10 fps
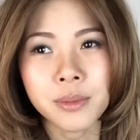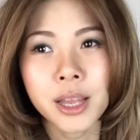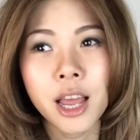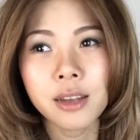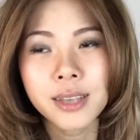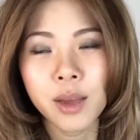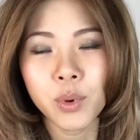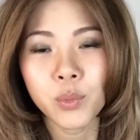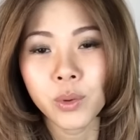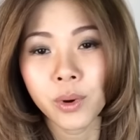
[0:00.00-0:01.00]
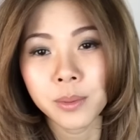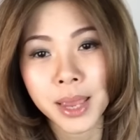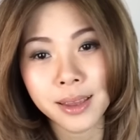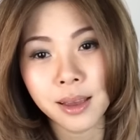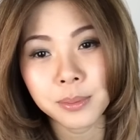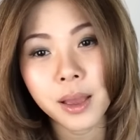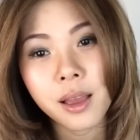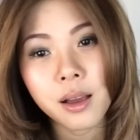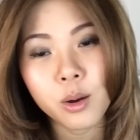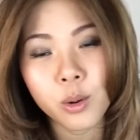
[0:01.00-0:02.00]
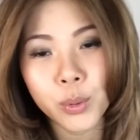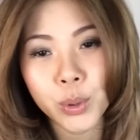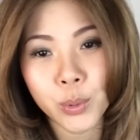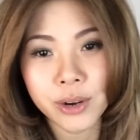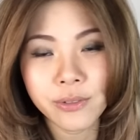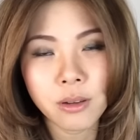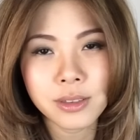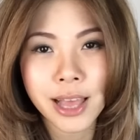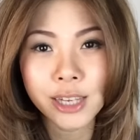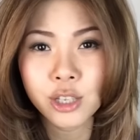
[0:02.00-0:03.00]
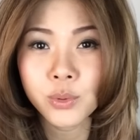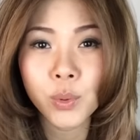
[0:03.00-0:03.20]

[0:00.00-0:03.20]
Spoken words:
a lot of time when we wear makeup or when we wear false lashes,